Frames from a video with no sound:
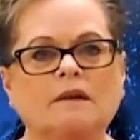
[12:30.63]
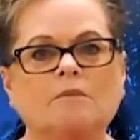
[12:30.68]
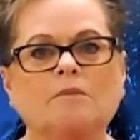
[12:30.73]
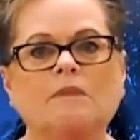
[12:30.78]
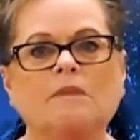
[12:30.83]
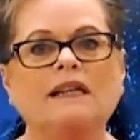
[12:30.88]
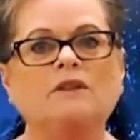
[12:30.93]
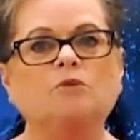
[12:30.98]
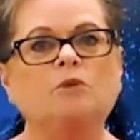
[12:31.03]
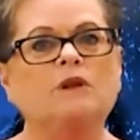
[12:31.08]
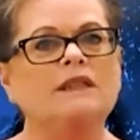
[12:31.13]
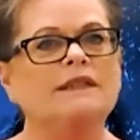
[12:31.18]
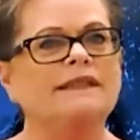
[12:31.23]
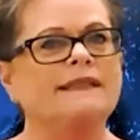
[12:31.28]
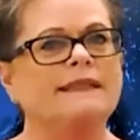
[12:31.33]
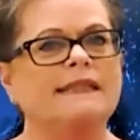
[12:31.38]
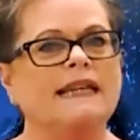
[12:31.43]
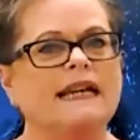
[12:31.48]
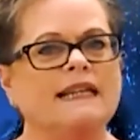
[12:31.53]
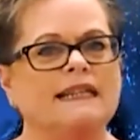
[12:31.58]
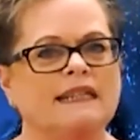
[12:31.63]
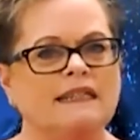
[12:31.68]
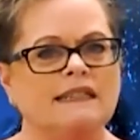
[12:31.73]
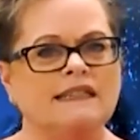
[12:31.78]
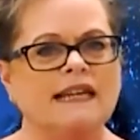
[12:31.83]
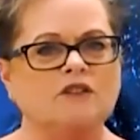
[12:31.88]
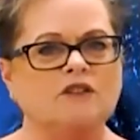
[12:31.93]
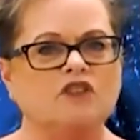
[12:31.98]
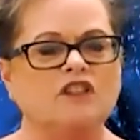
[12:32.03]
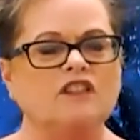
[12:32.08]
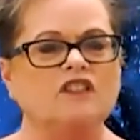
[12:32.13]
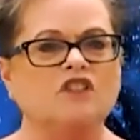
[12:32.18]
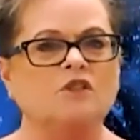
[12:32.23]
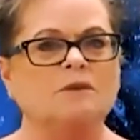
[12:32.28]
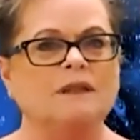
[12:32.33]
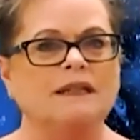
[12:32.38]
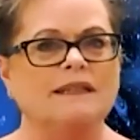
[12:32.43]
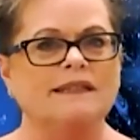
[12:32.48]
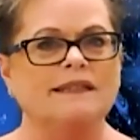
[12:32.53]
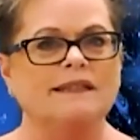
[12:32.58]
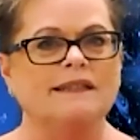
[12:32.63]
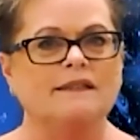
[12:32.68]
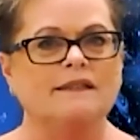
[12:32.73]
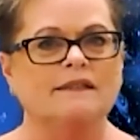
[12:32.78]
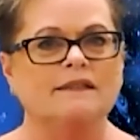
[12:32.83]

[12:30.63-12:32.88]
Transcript: might well start attaching to us.